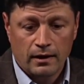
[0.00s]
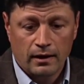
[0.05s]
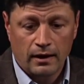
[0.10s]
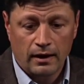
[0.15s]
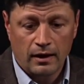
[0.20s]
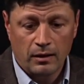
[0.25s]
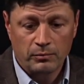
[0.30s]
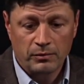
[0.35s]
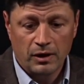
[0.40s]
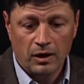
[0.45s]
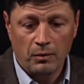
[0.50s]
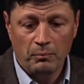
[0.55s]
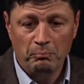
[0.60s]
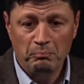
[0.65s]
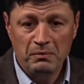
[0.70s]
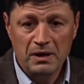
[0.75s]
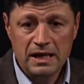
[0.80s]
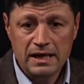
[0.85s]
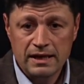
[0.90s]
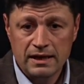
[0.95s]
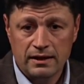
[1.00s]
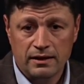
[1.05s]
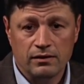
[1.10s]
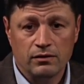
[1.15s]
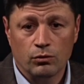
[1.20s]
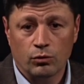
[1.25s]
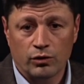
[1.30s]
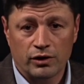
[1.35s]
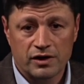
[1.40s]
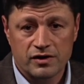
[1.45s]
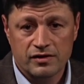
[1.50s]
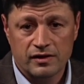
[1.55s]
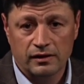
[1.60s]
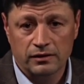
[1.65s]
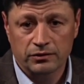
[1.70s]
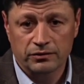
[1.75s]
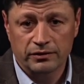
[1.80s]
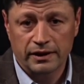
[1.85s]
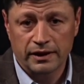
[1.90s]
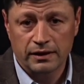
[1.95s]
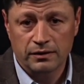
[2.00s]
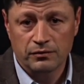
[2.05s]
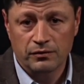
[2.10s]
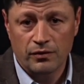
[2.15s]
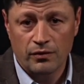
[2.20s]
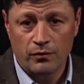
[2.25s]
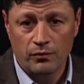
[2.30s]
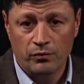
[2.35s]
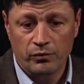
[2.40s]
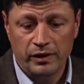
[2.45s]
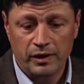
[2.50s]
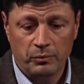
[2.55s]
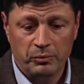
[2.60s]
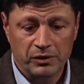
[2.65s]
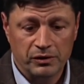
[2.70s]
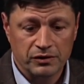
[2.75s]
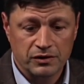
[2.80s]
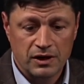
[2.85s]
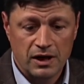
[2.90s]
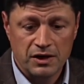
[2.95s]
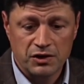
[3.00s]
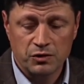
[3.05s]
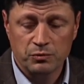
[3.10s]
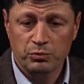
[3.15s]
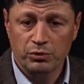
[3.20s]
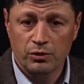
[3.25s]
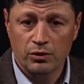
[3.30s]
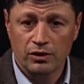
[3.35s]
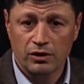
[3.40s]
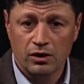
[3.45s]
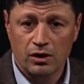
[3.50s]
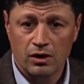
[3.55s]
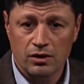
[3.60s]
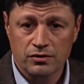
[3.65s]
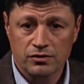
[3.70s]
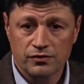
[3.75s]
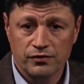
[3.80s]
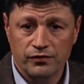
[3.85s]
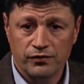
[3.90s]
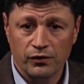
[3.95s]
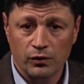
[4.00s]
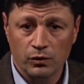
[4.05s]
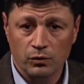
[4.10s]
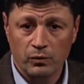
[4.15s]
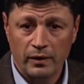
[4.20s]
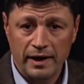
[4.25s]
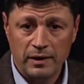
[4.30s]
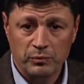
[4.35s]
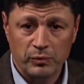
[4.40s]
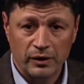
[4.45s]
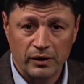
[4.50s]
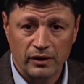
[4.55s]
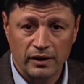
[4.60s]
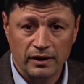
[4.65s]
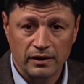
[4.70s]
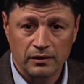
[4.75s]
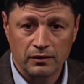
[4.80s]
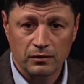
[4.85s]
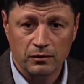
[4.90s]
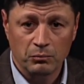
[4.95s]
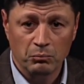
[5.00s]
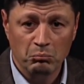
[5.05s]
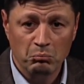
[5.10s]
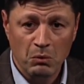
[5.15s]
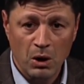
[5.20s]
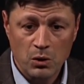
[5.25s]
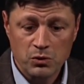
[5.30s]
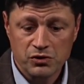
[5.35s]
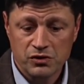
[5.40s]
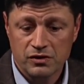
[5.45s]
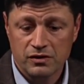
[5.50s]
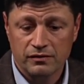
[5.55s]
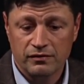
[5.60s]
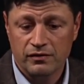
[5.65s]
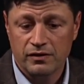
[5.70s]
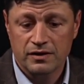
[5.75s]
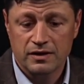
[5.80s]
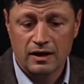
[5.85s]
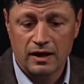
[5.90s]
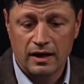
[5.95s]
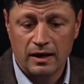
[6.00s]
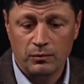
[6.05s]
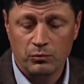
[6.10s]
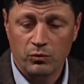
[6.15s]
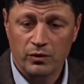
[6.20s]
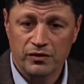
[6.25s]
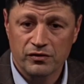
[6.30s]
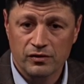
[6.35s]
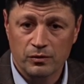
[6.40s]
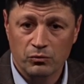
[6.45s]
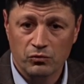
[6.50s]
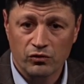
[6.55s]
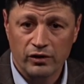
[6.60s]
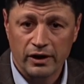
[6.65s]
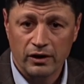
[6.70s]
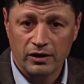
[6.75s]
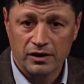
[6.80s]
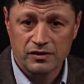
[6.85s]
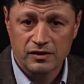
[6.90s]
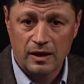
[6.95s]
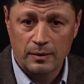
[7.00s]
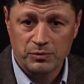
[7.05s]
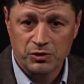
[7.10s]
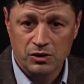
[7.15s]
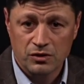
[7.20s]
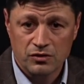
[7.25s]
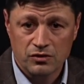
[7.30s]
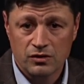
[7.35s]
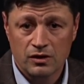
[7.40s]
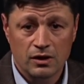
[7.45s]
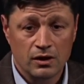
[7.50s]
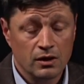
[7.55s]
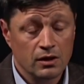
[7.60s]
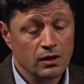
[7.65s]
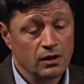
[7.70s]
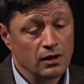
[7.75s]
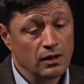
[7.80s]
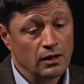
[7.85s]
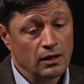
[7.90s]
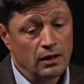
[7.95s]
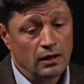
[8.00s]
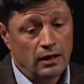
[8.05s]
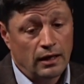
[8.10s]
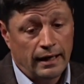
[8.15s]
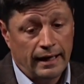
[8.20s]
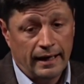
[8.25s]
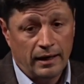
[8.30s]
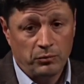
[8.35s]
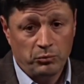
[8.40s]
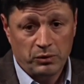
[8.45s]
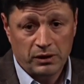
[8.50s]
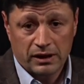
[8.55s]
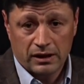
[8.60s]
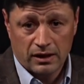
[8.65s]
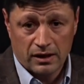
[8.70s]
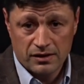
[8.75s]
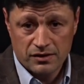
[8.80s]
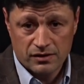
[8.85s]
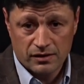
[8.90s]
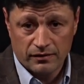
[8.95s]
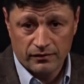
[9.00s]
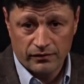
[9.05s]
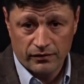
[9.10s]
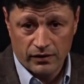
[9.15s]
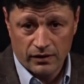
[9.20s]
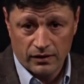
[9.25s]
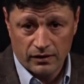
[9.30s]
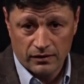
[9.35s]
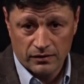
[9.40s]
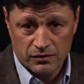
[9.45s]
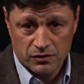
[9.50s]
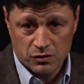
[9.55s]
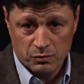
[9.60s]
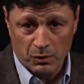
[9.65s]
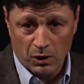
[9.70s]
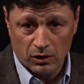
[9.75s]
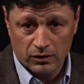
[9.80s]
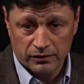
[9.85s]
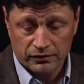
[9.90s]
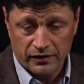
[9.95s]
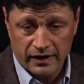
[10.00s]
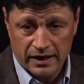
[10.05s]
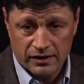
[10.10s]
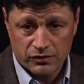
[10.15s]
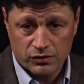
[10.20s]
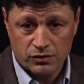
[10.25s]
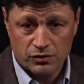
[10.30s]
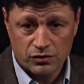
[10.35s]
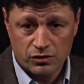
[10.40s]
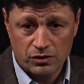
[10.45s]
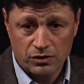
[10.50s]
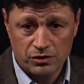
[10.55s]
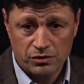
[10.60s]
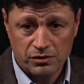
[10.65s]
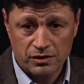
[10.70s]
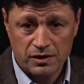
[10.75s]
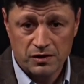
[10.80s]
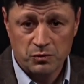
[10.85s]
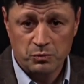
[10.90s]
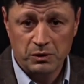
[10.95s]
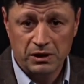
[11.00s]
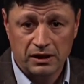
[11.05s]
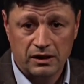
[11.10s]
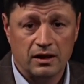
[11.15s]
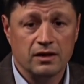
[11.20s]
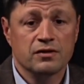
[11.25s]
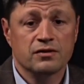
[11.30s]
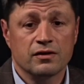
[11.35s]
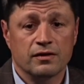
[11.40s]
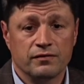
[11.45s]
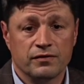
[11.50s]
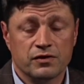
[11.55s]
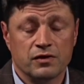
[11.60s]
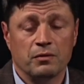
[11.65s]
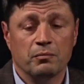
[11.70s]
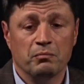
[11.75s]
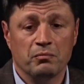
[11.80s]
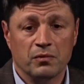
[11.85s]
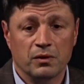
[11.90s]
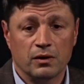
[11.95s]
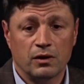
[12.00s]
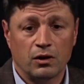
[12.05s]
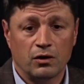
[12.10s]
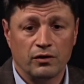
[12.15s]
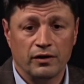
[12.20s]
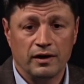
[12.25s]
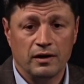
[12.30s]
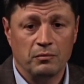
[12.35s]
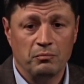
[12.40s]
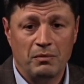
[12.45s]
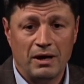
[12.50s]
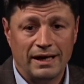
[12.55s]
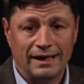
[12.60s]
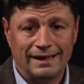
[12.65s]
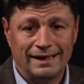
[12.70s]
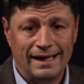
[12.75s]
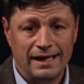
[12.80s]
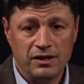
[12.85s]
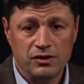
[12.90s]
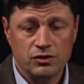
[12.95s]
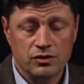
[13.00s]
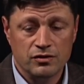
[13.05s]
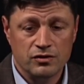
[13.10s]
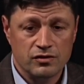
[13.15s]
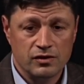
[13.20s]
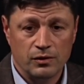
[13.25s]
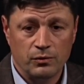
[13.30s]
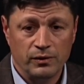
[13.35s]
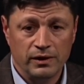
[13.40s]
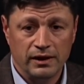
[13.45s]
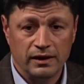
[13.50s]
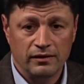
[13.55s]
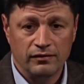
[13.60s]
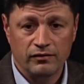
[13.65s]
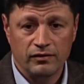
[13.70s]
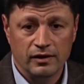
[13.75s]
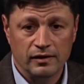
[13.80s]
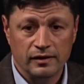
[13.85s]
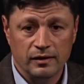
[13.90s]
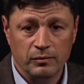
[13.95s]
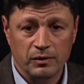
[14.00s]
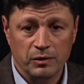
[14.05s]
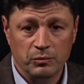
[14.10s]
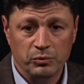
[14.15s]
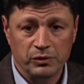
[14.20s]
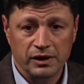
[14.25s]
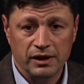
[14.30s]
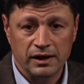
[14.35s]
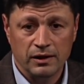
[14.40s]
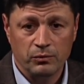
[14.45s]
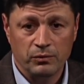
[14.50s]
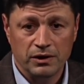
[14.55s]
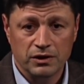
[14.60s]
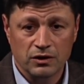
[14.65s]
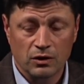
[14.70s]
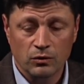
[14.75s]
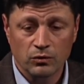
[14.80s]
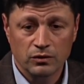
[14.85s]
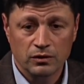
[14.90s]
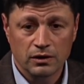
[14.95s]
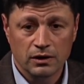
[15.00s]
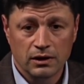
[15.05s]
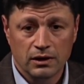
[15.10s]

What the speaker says: Immediate or accelerated rehabilitation protocols, full weight bearing most of the time with some rare exceptions. And because of the smaller, faster surgeries, because of some current medications that we give that limit bleeding, we don't